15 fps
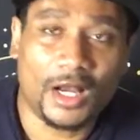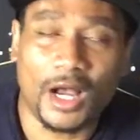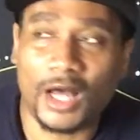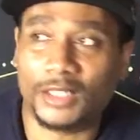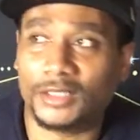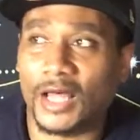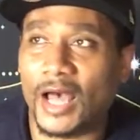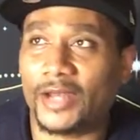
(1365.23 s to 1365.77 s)

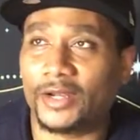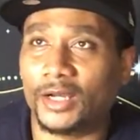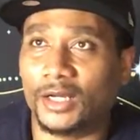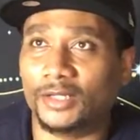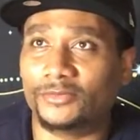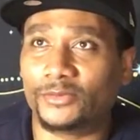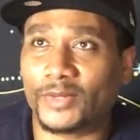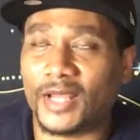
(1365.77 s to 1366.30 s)
a lot
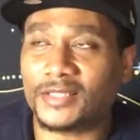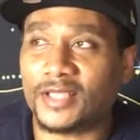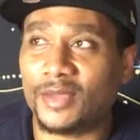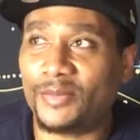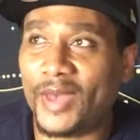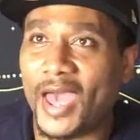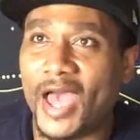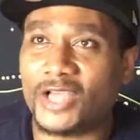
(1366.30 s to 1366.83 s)
of when i say
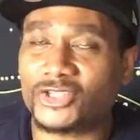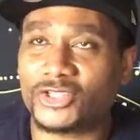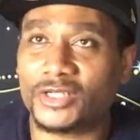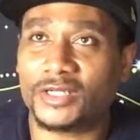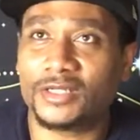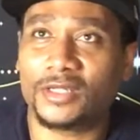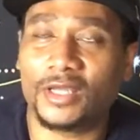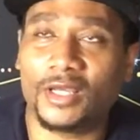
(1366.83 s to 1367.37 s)

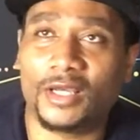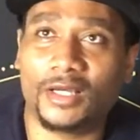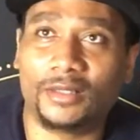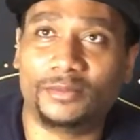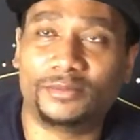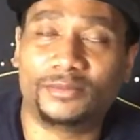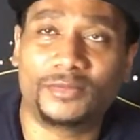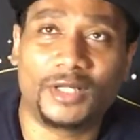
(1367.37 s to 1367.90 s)
passion
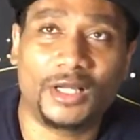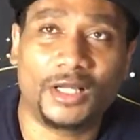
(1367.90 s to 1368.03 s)
um,